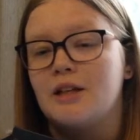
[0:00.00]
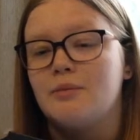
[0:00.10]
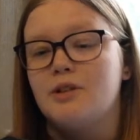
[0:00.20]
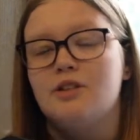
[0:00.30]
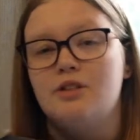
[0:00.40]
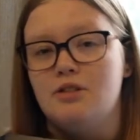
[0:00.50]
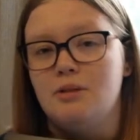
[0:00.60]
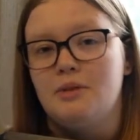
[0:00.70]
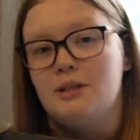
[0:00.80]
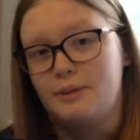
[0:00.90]
I'm going to do
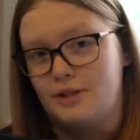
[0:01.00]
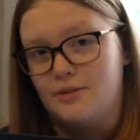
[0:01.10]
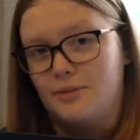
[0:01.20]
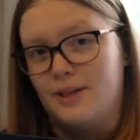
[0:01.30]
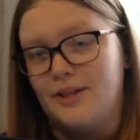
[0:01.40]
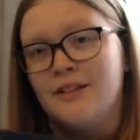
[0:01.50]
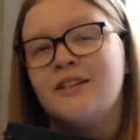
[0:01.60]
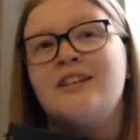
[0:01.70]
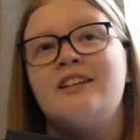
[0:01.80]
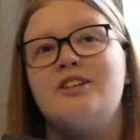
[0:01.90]
something special with it,
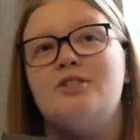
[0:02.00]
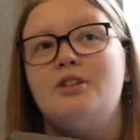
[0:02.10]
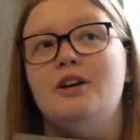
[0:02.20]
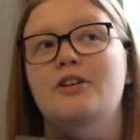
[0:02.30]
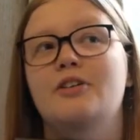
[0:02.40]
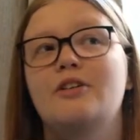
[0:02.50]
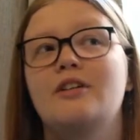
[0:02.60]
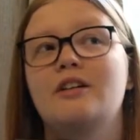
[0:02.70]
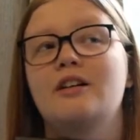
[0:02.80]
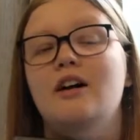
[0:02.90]
so
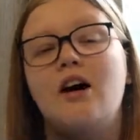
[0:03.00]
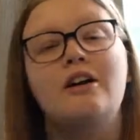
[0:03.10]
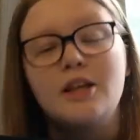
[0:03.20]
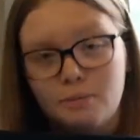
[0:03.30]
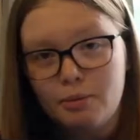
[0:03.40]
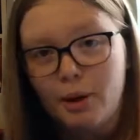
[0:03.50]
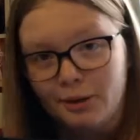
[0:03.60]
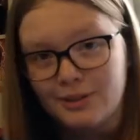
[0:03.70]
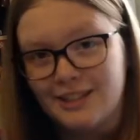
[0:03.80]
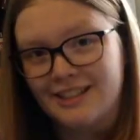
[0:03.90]
I'll keep you
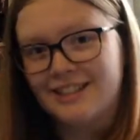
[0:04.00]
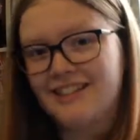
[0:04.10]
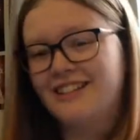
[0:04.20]
posted.